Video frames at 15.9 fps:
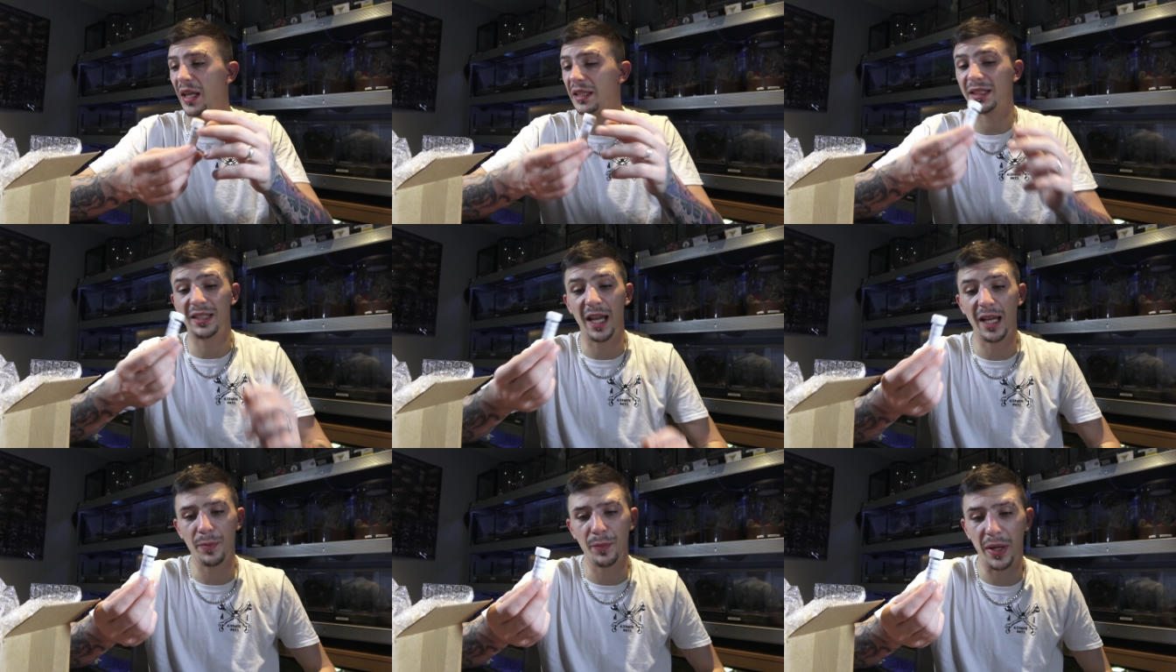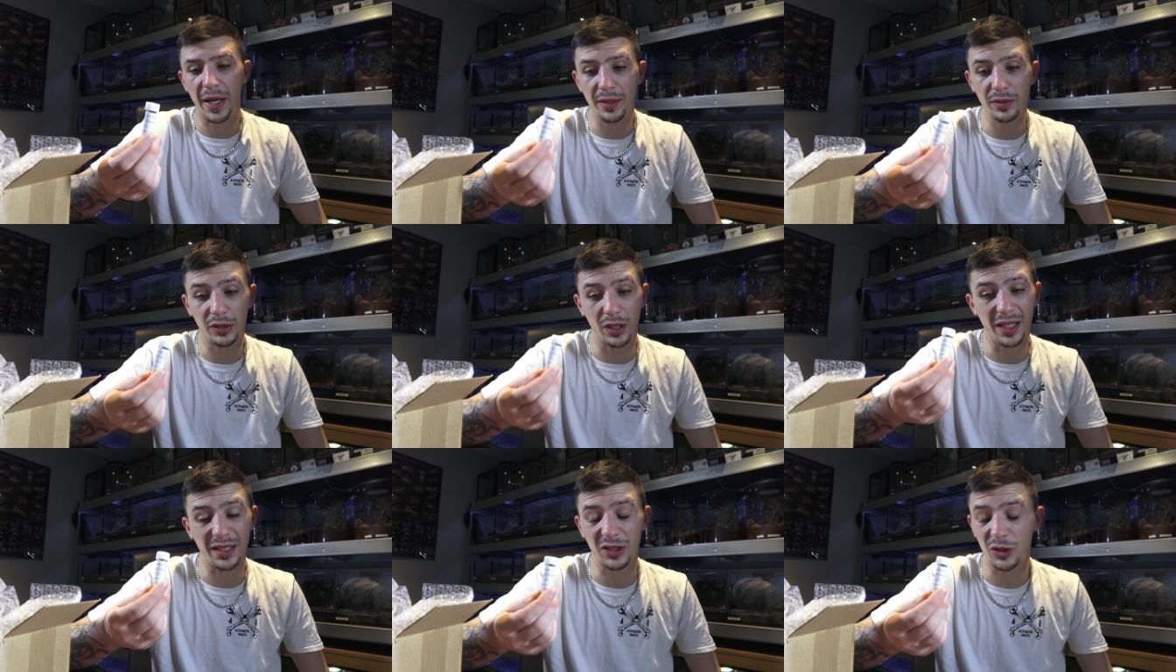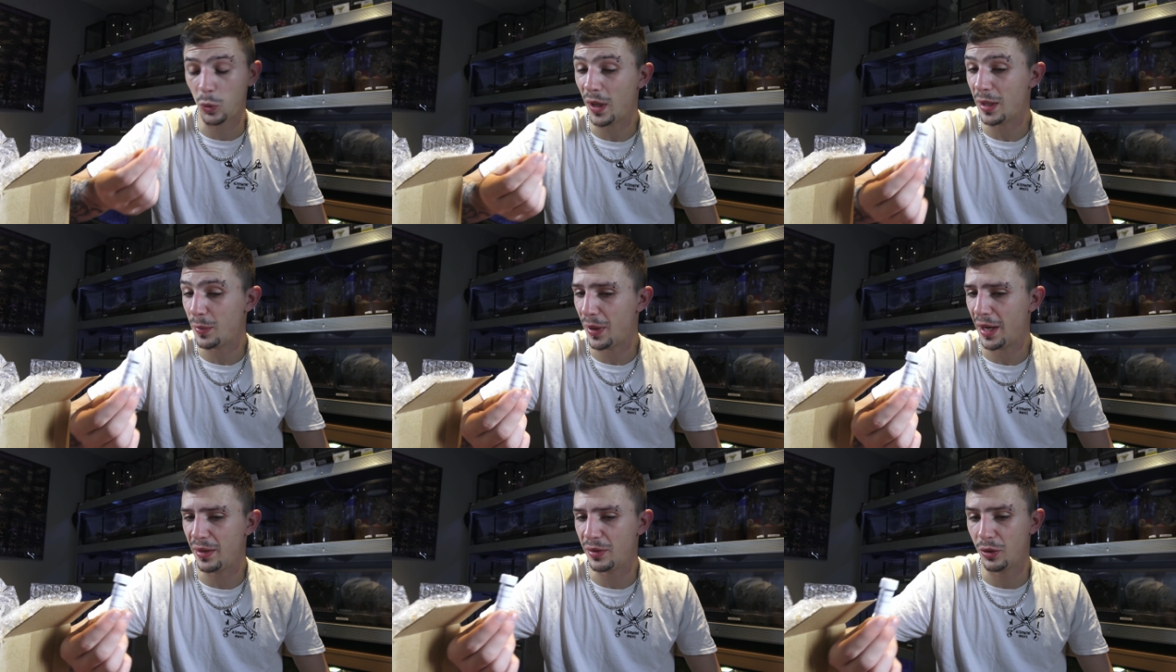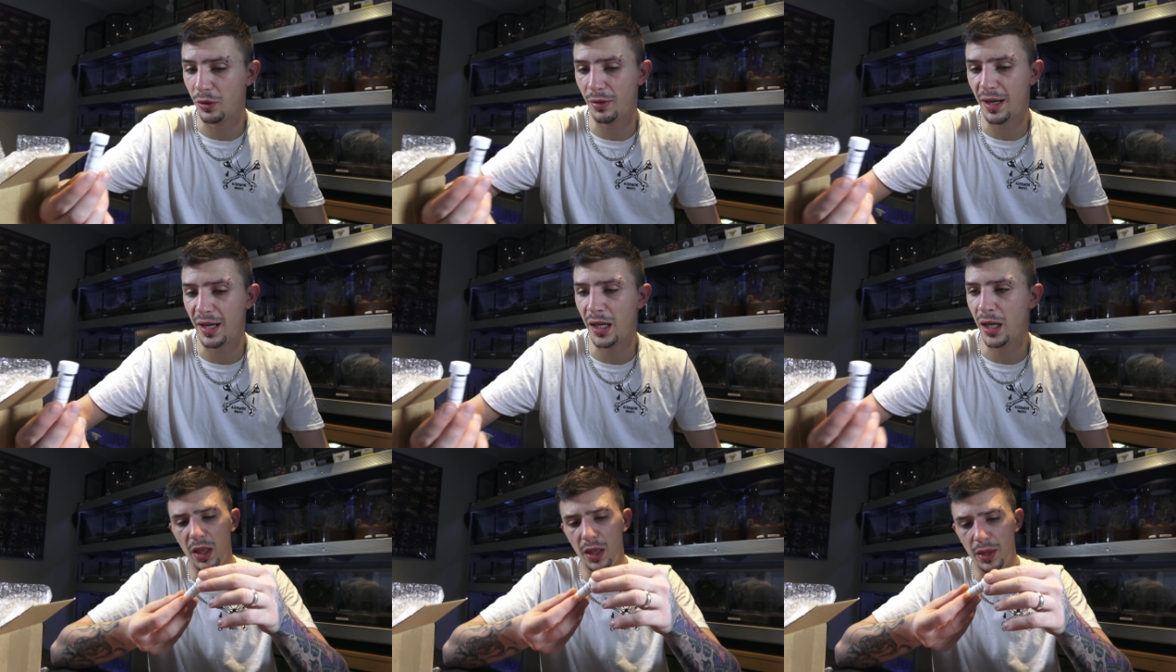That's ten pounds, so that's twenty pounds
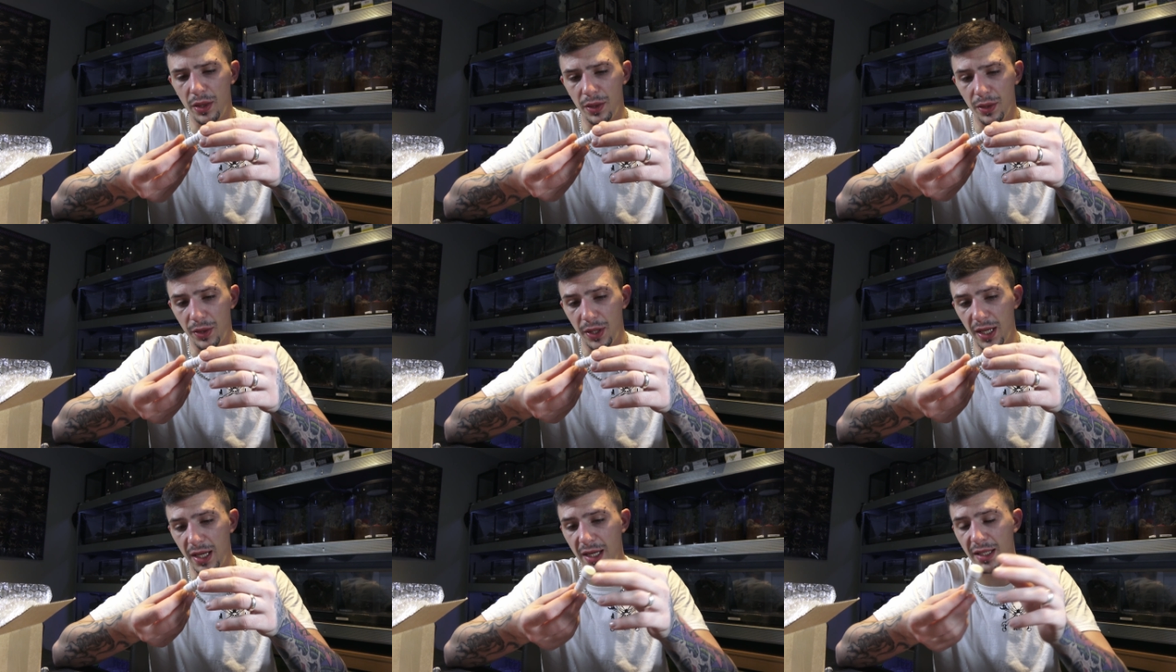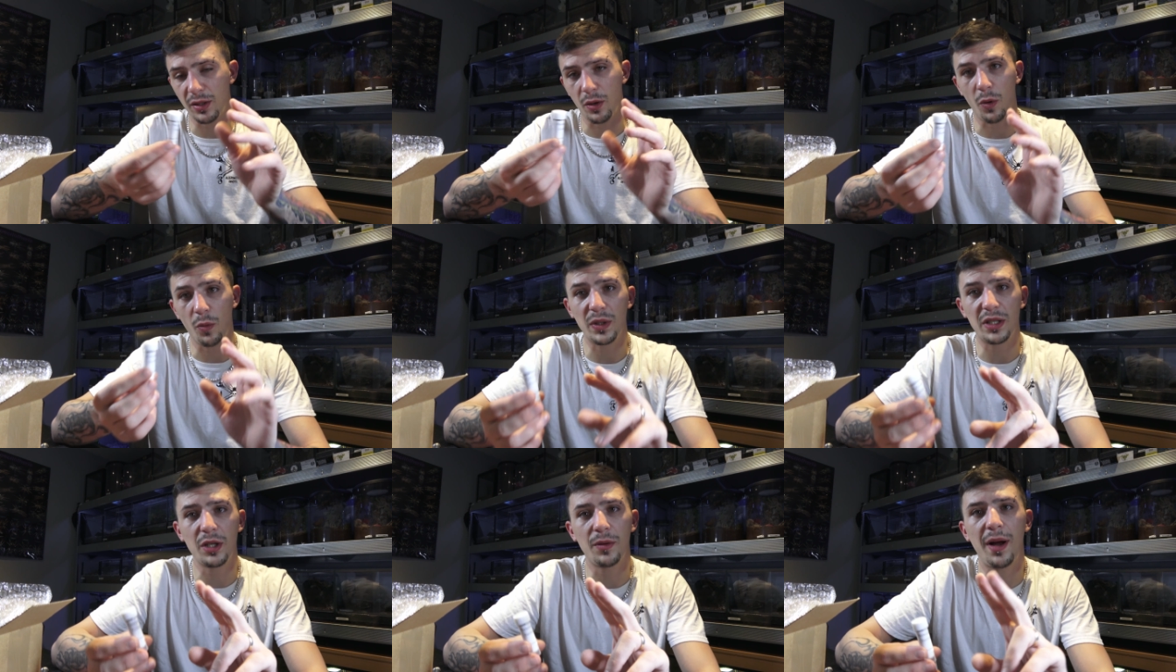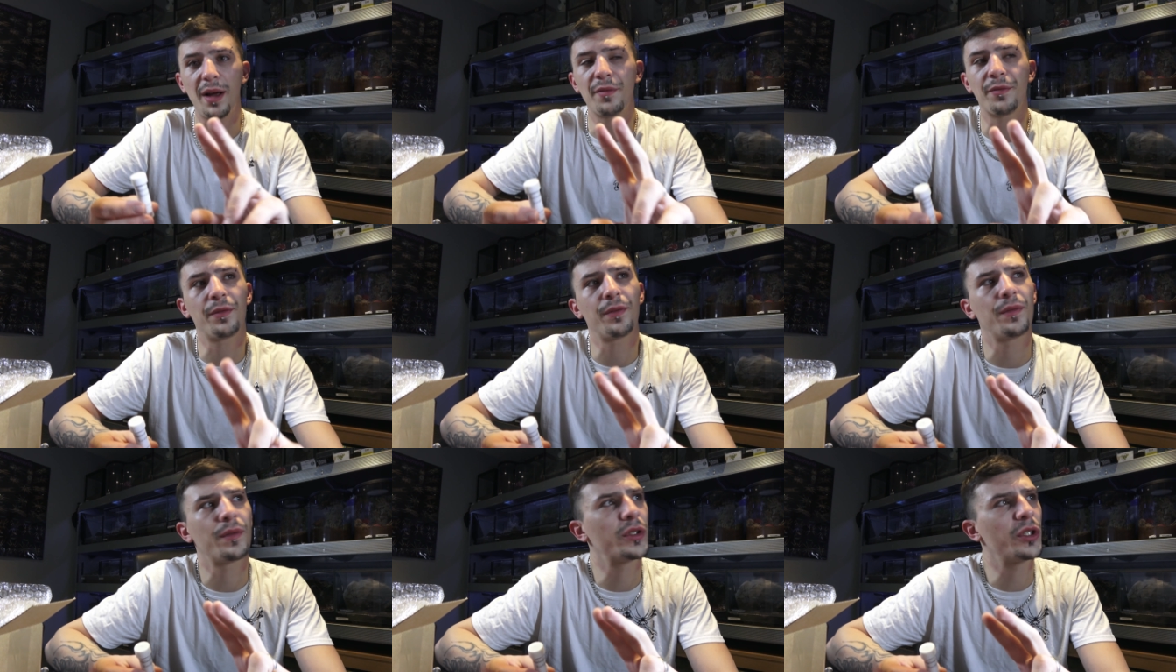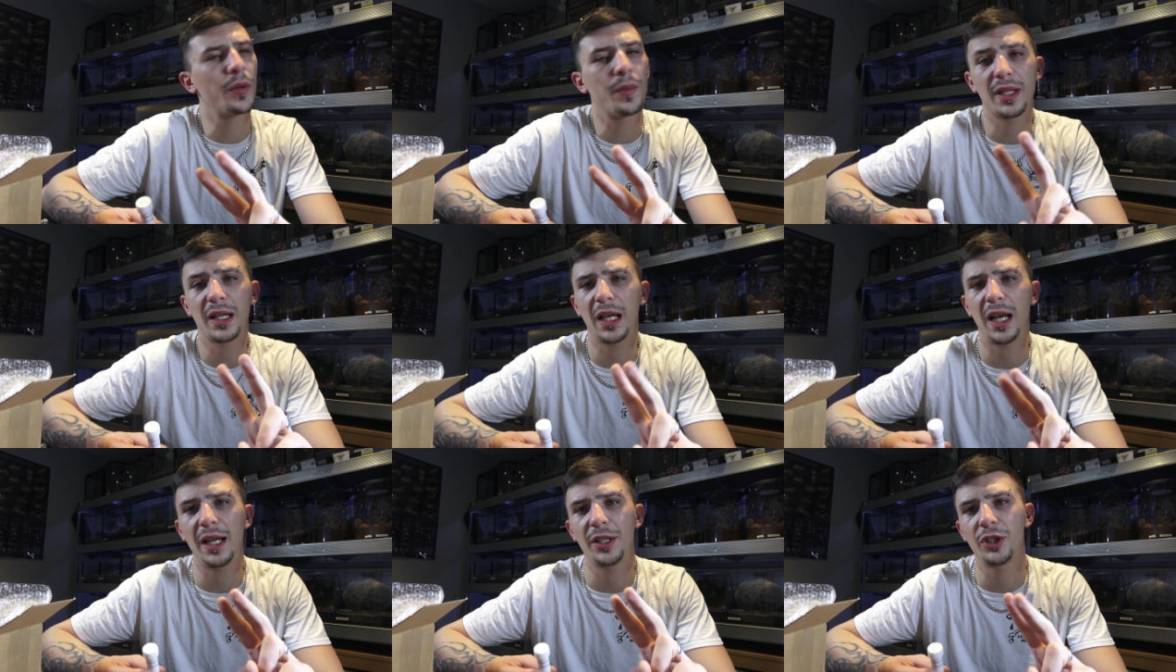already. These, we do have two in the
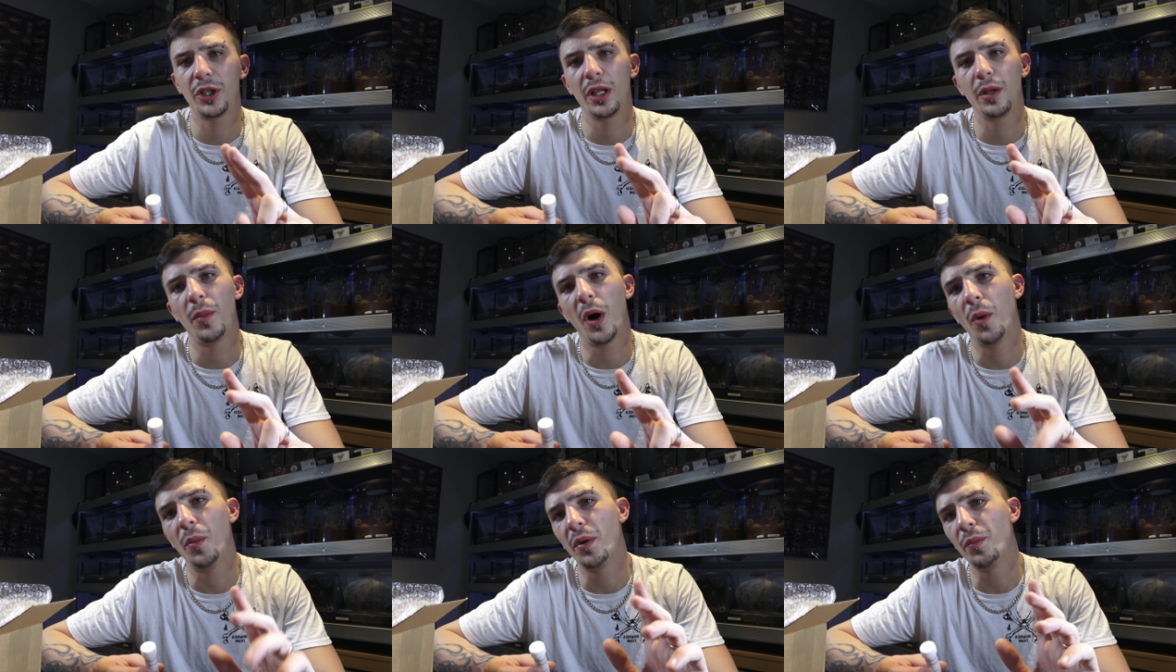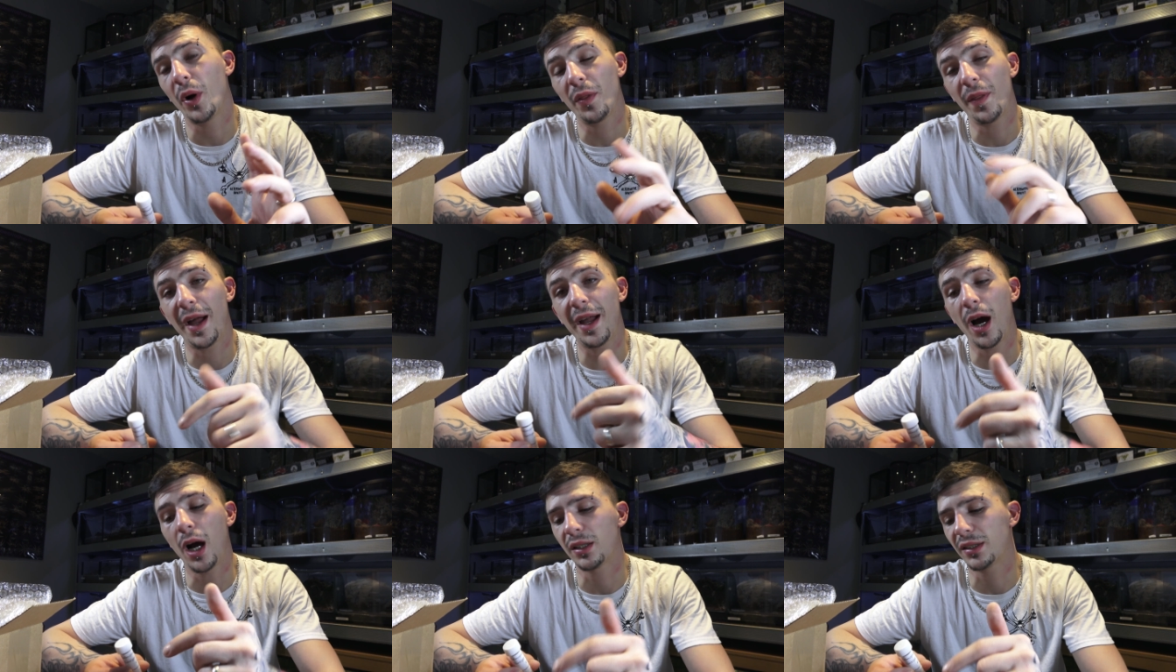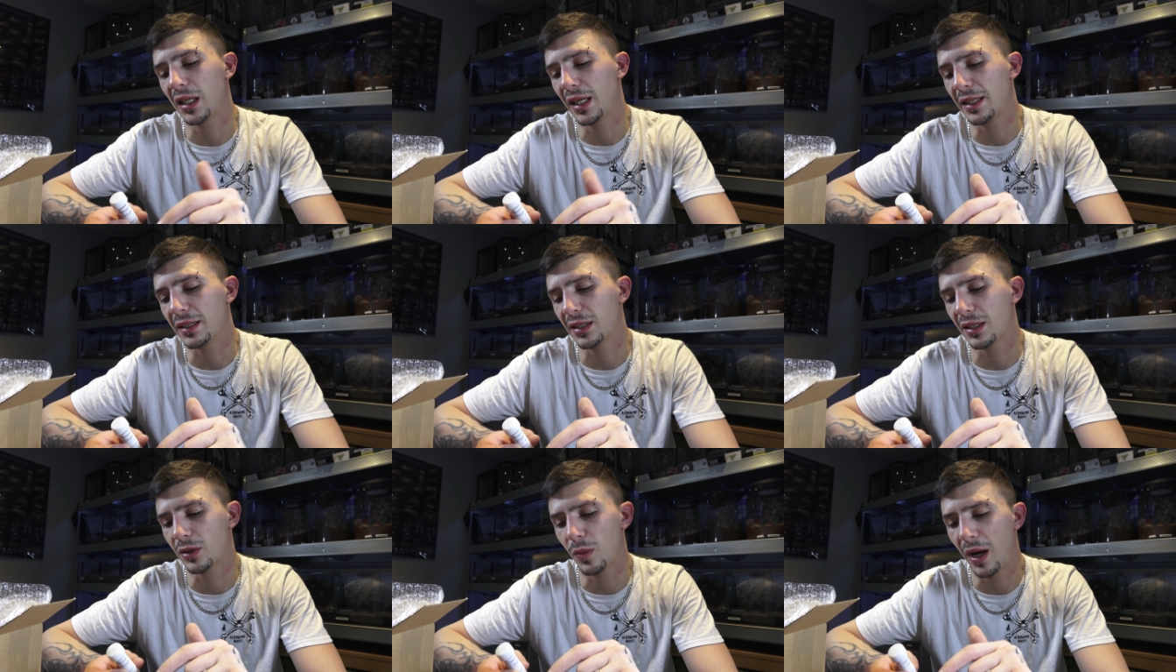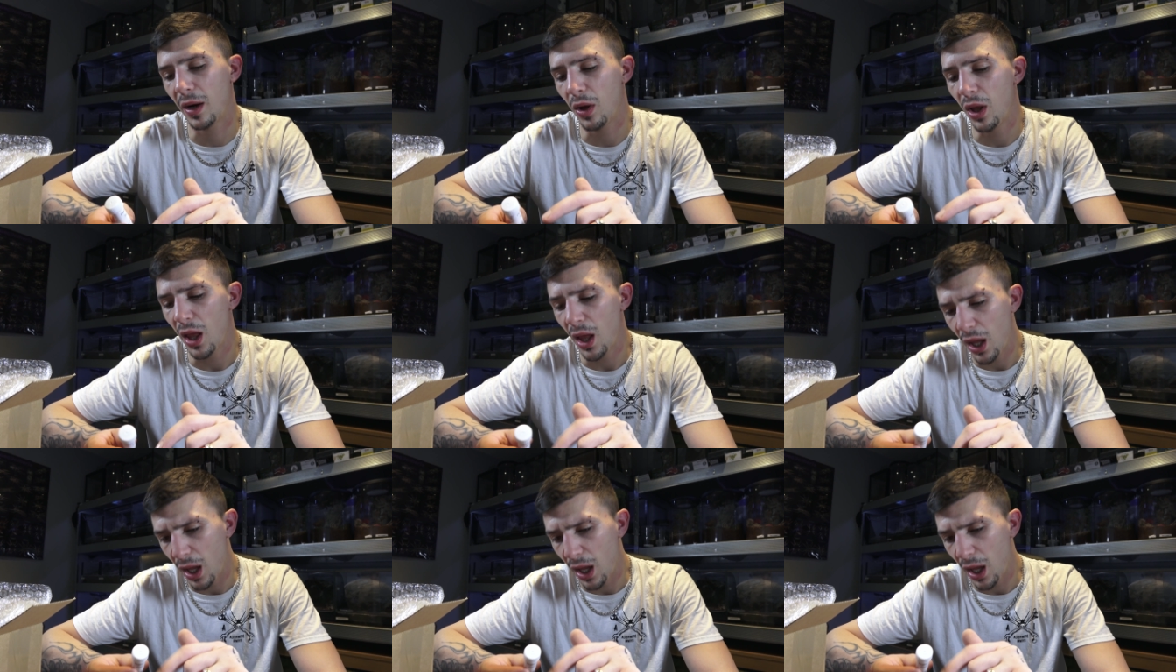collection at the moment, but they are slings as well.